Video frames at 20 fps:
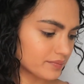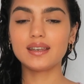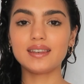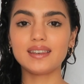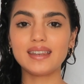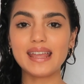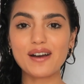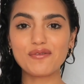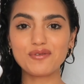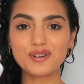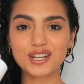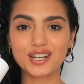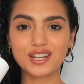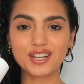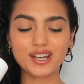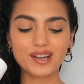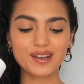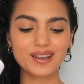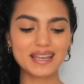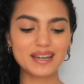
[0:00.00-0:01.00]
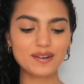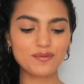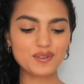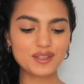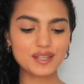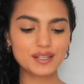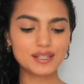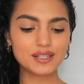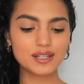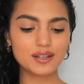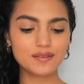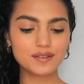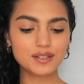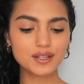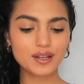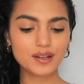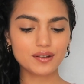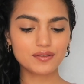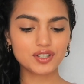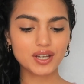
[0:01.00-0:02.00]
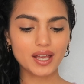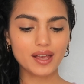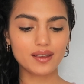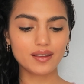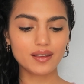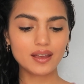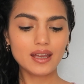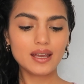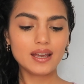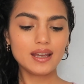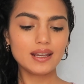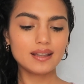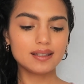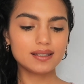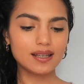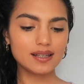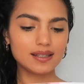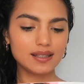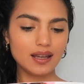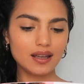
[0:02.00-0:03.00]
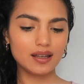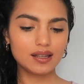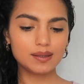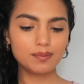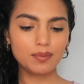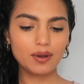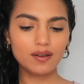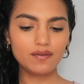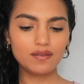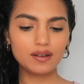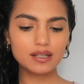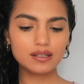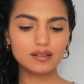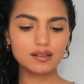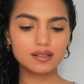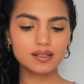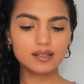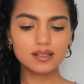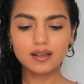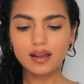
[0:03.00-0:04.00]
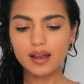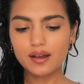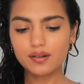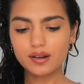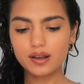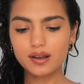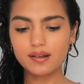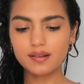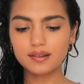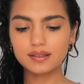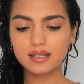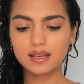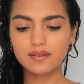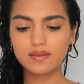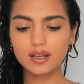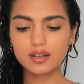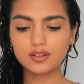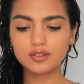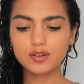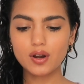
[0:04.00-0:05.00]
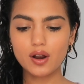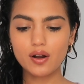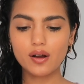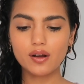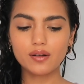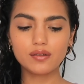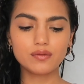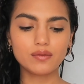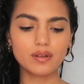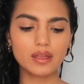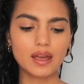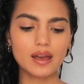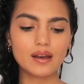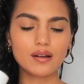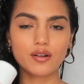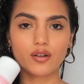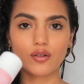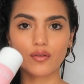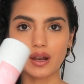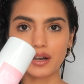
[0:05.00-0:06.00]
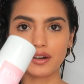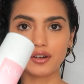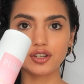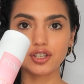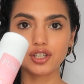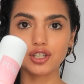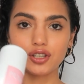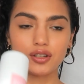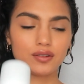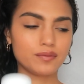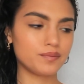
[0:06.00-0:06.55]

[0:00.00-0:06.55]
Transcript: Now we're gonna go in with the soft curl gel. It says here it's perfect to style curls, giving a strong hold without crunch.